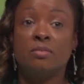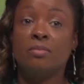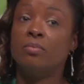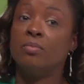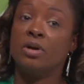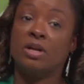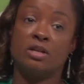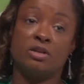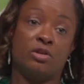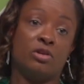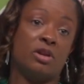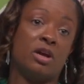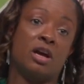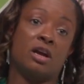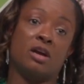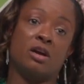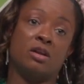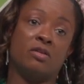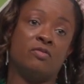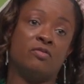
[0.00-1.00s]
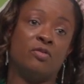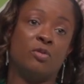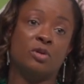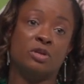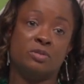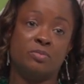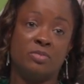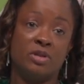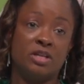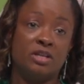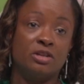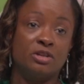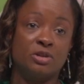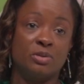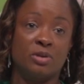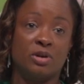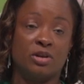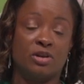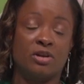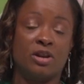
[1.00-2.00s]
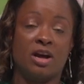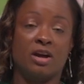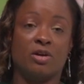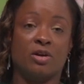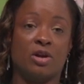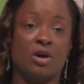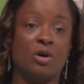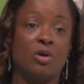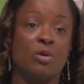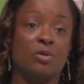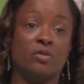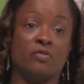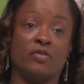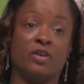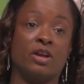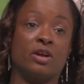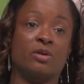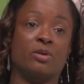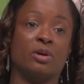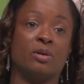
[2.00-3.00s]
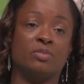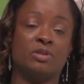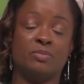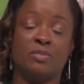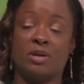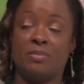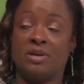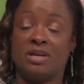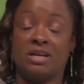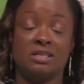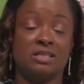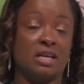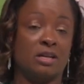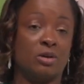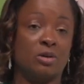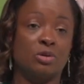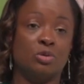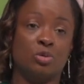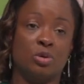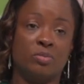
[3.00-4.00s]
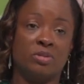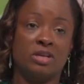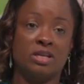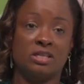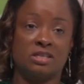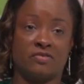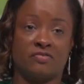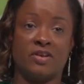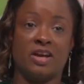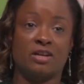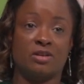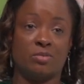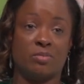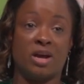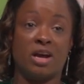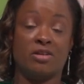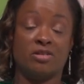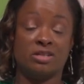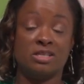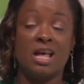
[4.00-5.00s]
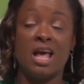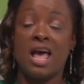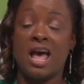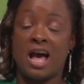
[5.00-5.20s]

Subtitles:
but you're not going to force me to do it, and you're not going to hold a finger up to me because I don't do it, because the fact of the matter is